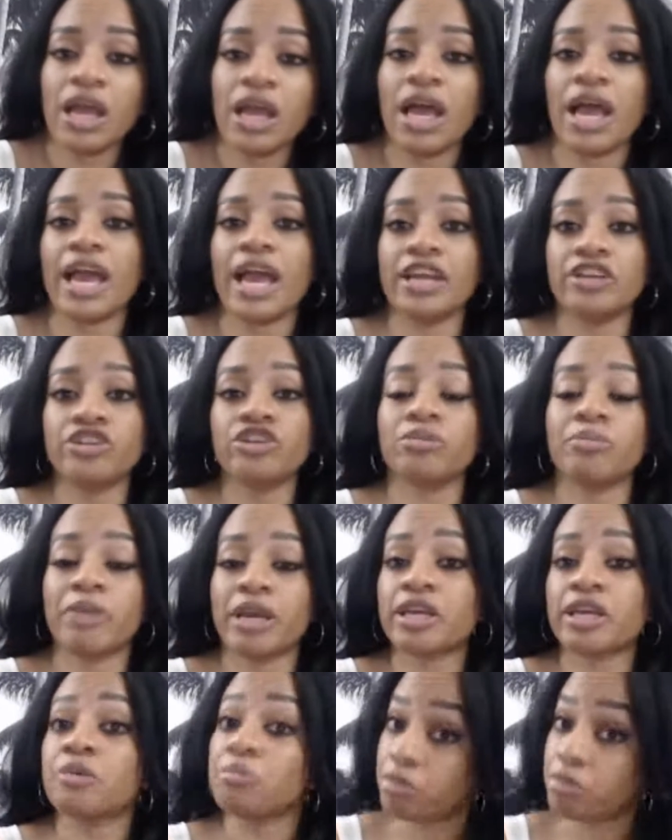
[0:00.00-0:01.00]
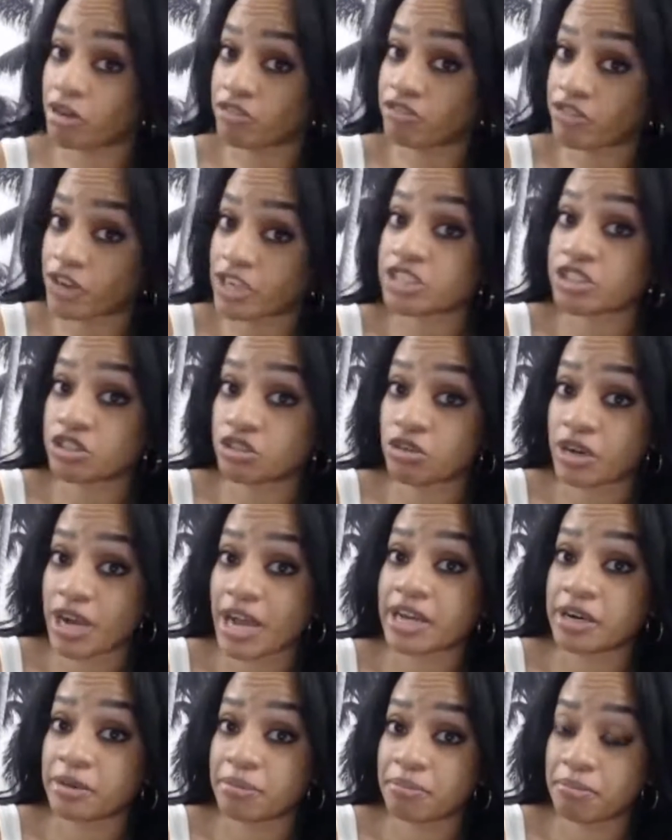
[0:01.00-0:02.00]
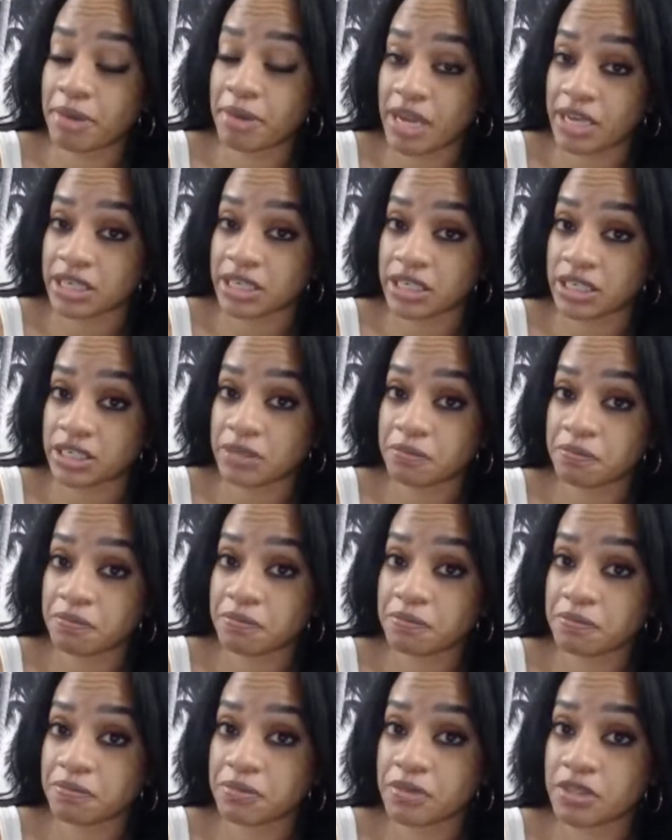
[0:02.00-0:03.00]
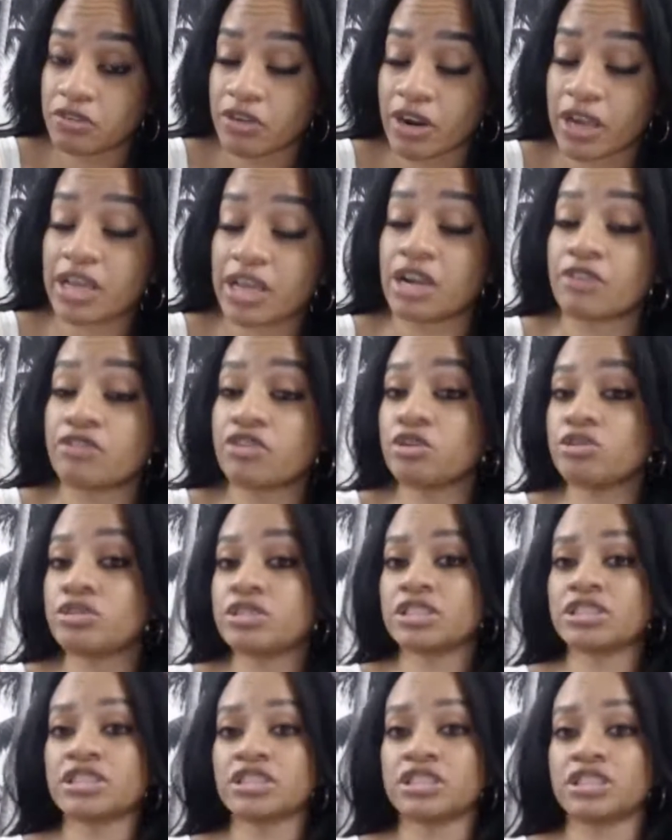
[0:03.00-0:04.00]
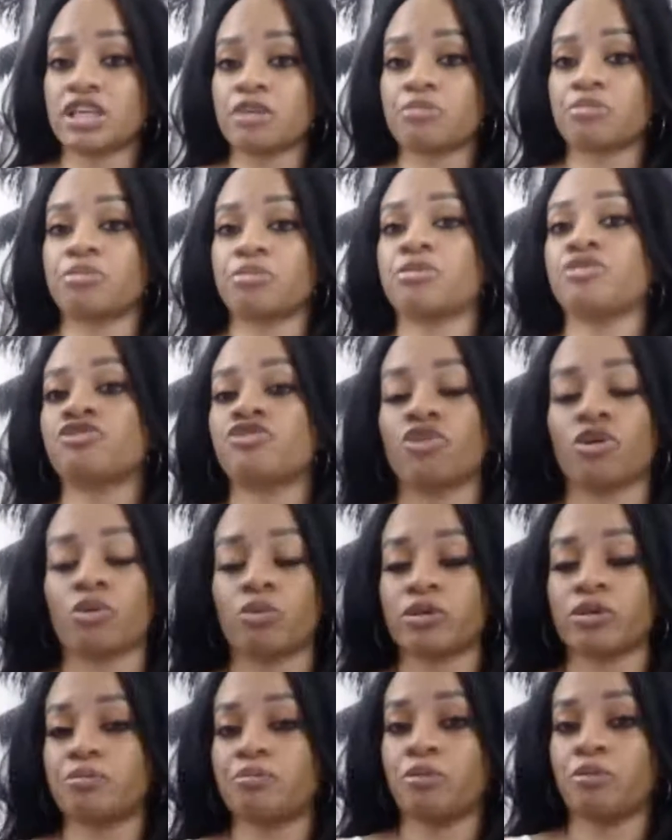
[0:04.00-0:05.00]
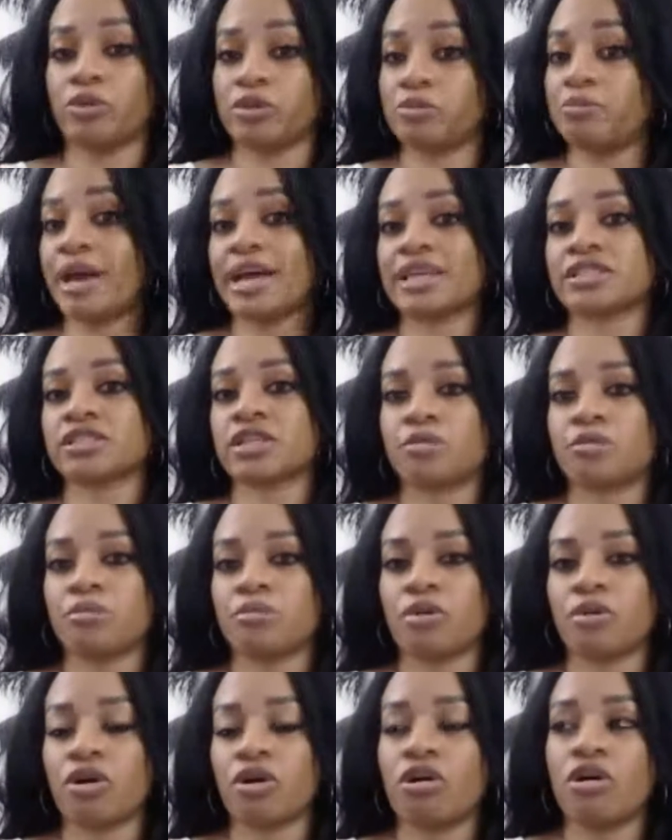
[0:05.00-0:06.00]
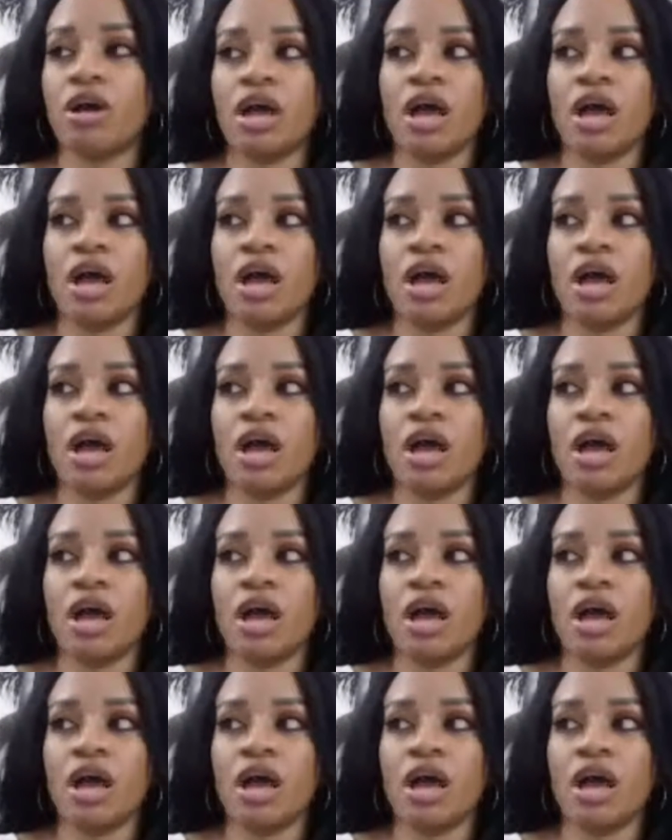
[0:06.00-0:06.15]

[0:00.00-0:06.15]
and you're making professional kind of money, right? And I've used this example before with basketball.